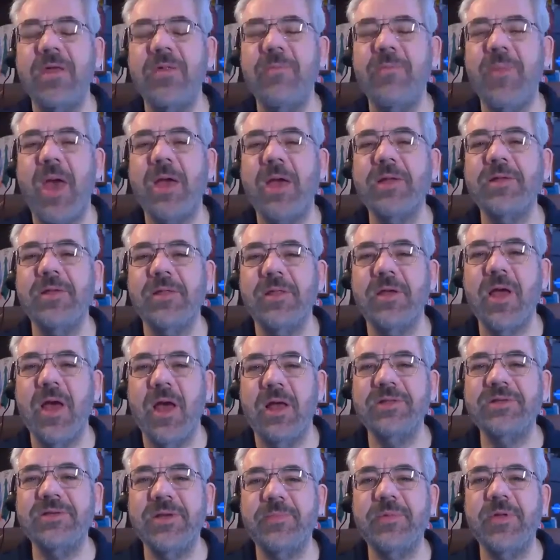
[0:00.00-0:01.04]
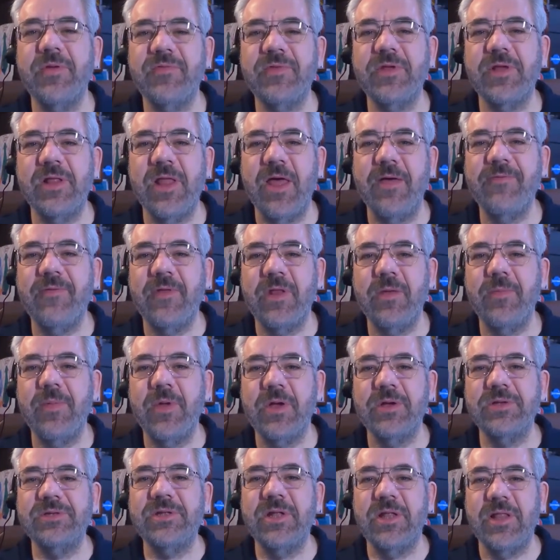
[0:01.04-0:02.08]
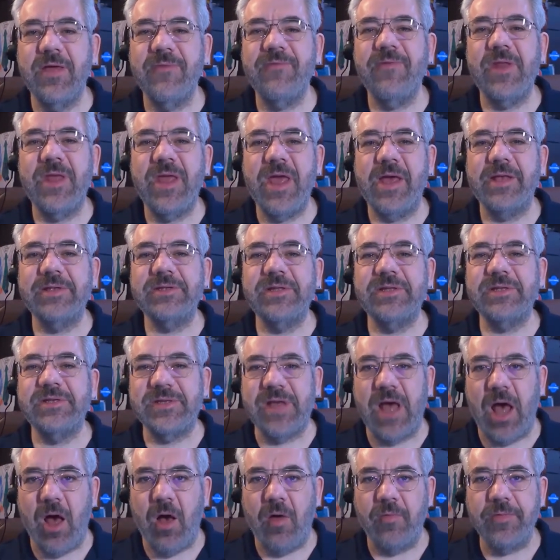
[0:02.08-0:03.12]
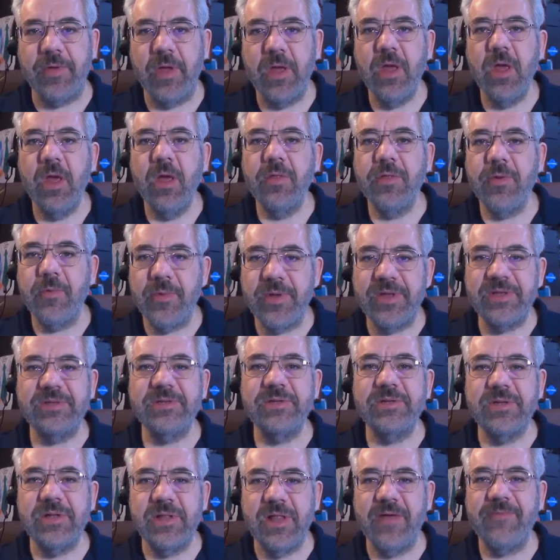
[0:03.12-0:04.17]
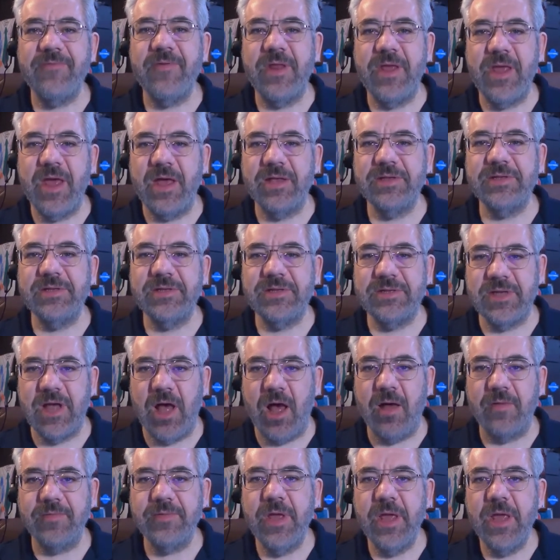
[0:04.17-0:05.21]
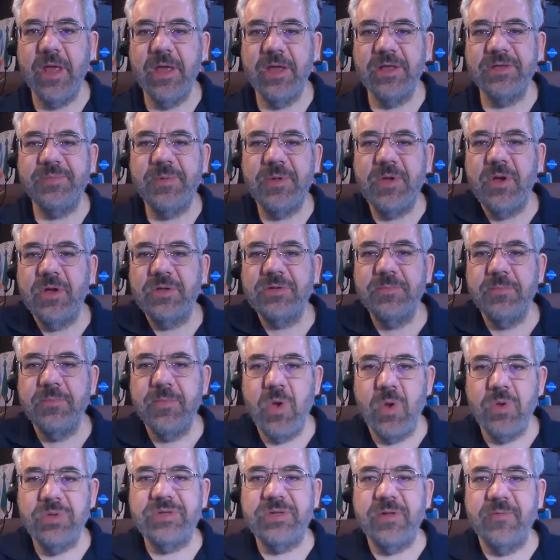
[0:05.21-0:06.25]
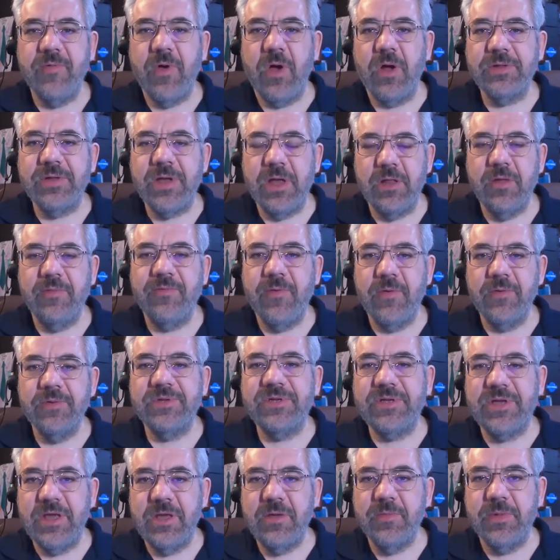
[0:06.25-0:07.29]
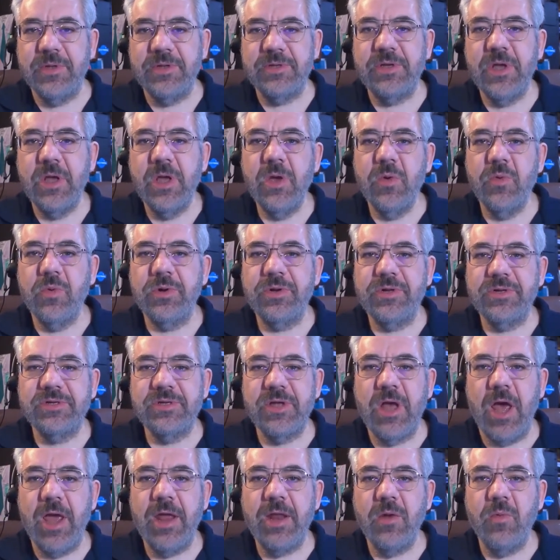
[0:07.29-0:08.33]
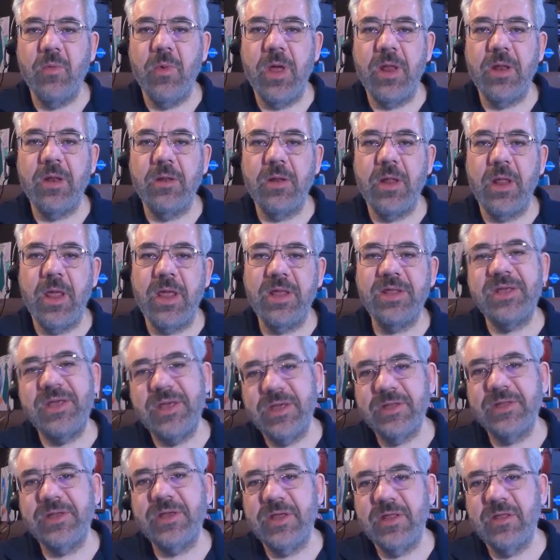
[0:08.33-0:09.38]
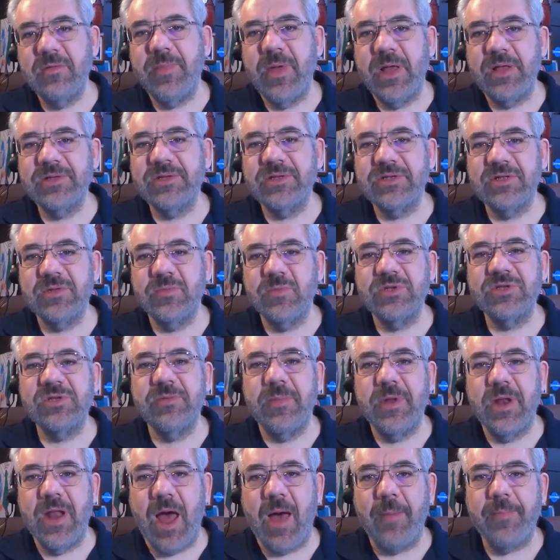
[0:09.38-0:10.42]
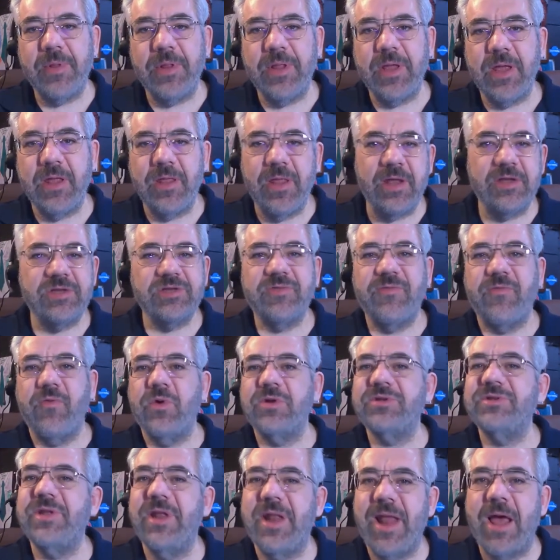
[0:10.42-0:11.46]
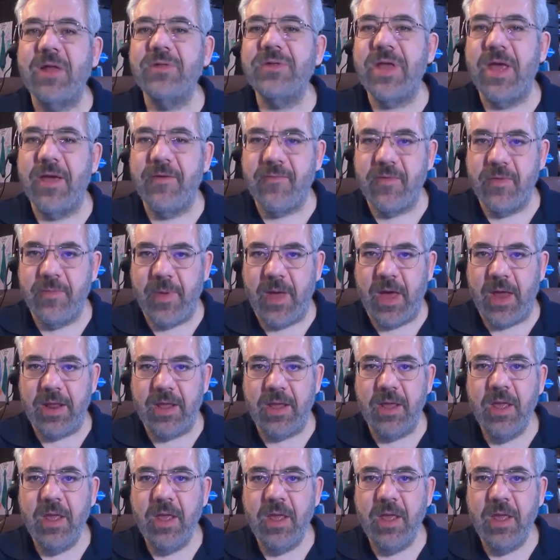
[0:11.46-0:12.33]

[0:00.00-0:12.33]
back to the concept of telephony, because telephony has it solved. The reason telephony has it solved is because most of our telephone schemas were designed when AT&T, the Bell system, was a monopoly, and they just forced it out to everybody.